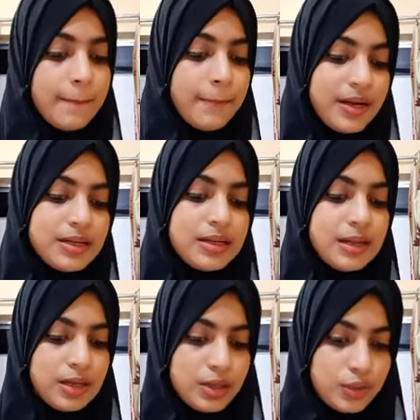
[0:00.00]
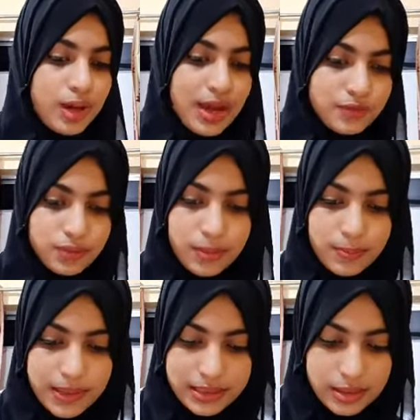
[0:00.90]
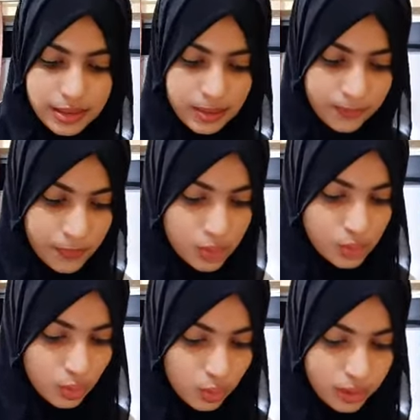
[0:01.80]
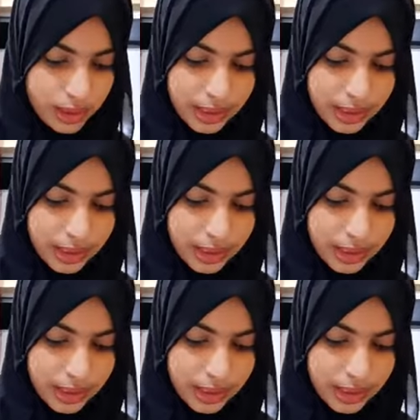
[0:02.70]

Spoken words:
But you have to complete it. So the